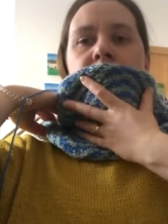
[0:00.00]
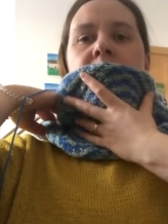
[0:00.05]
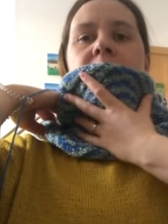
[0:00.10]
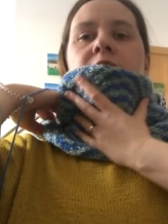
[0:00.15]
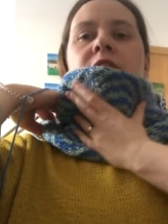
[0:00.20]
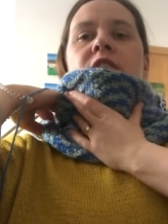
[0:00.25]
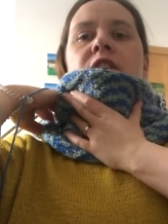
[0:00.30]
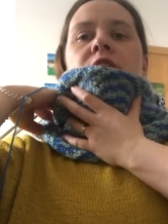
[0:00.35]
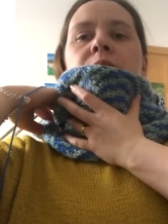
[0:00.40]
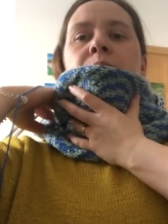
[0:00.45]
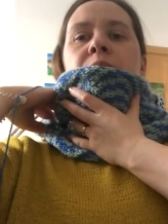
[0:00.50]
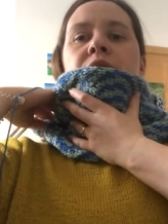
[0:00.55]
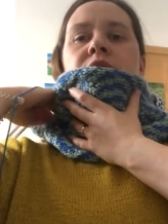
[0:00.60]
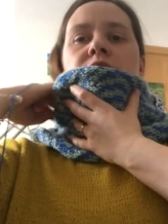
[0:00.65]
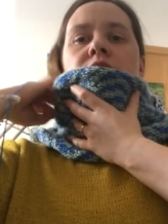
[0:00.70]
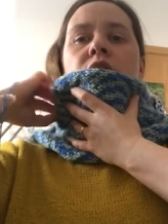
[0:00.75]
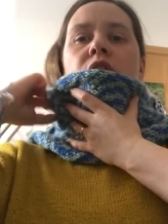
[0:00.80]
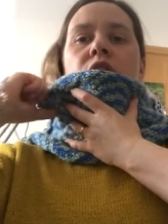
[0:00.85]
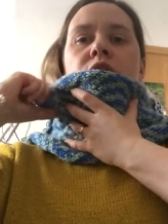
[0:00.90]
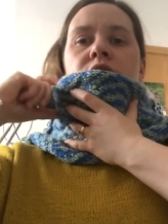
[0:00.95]
and you can put
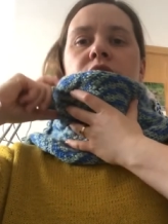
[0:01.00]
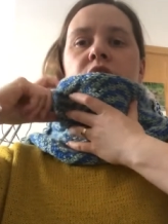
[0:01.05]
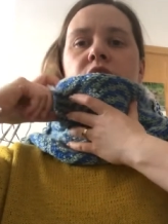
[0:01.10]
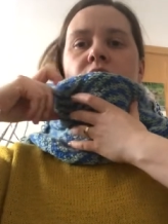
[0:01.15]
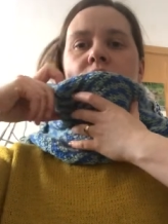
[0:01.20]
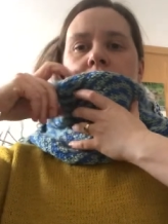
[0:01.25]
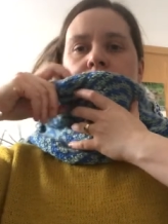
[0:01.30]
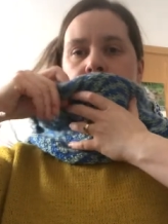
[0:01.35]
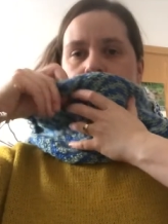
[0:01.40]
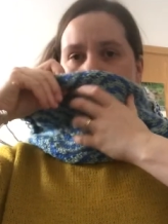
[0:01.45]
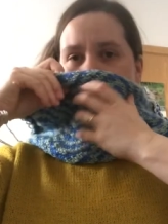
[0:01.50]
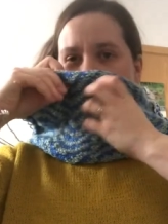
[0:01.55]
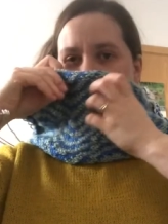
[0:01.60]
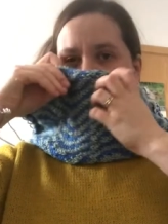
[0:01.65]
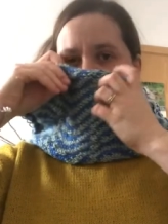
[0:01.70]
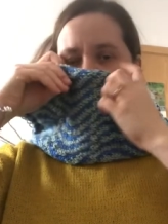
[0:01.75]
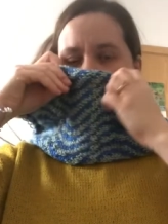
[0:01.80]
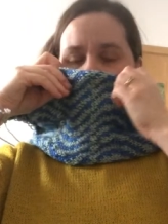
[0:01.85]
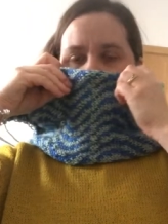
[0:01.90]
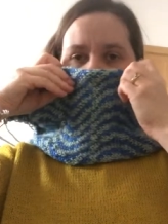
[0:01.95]
it over your
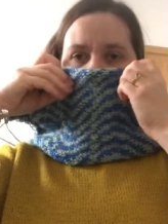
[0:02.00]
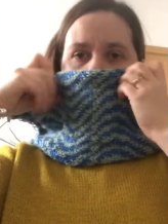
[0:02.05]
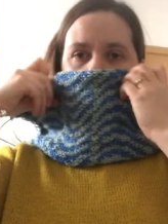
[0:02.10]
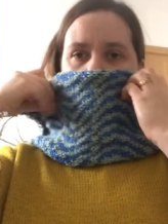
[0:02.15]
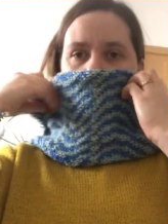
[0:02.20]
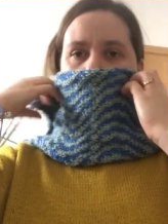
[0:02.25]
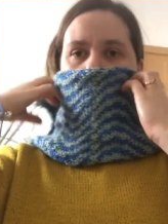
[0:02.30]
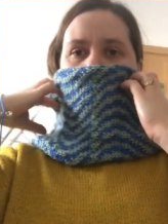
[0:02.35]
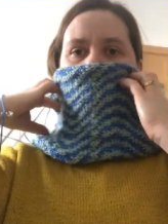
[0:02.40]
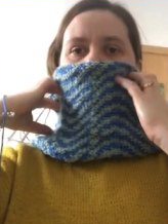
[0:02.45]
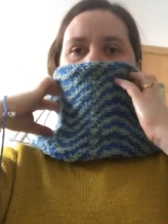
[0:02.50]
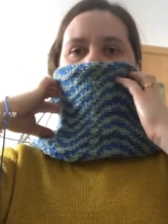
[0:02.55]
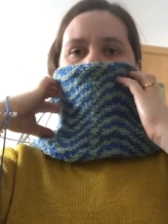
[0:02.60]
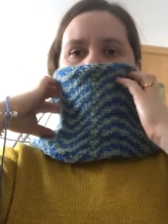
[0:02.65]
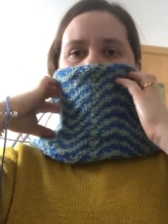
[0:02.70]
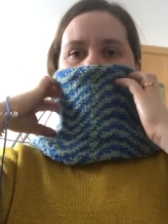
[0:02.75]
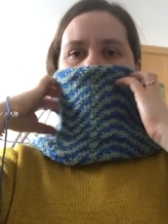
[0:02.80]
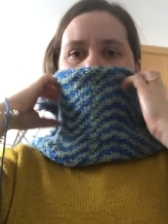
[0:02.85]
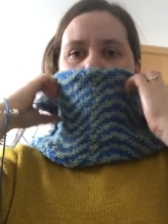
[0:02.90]
nose like that